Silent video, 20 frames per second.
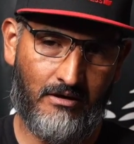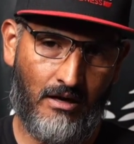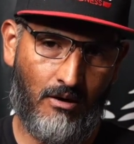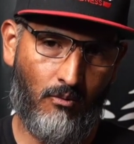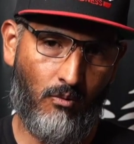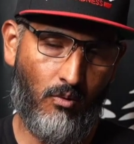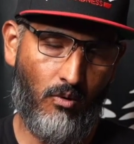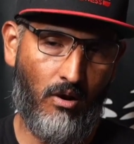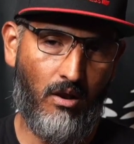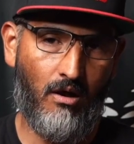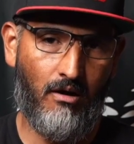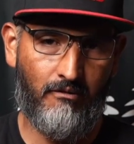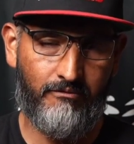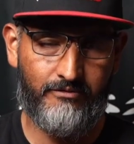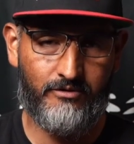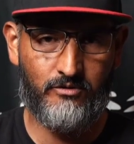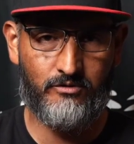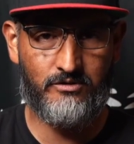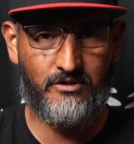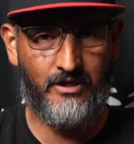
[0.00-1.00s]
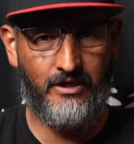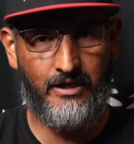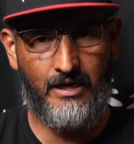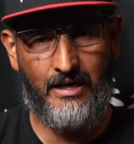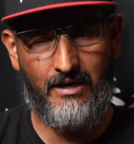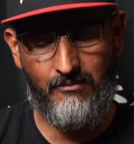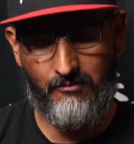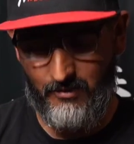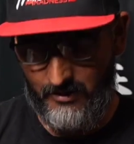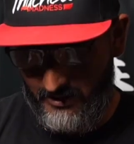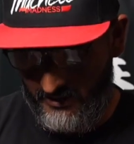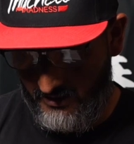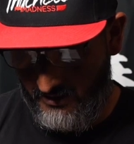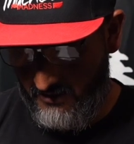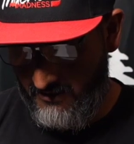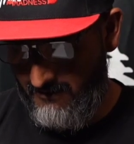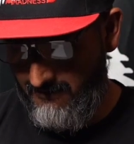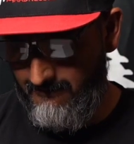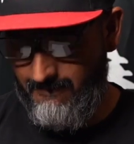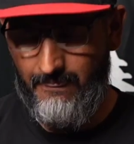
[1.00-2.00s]
I would love to see anybody
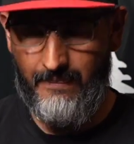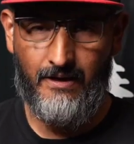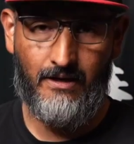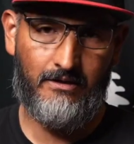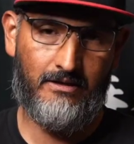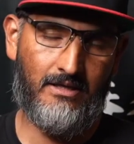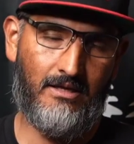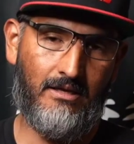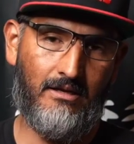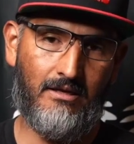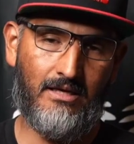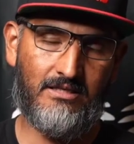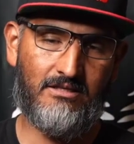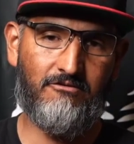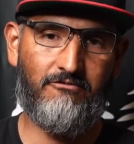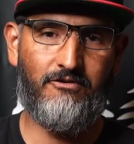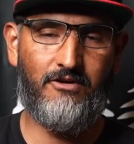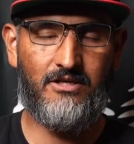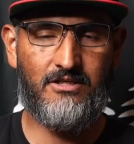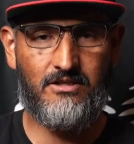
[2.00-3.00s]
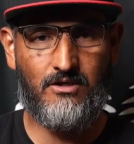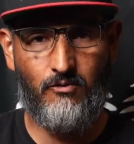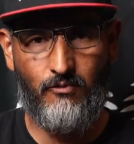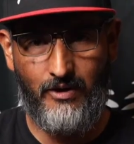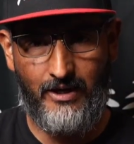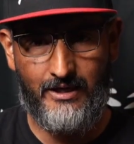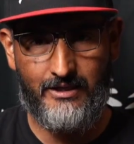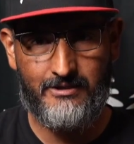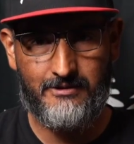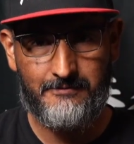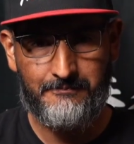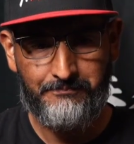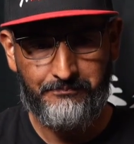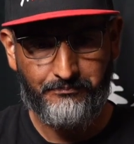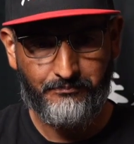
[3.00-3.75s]
that doesn't finish the race,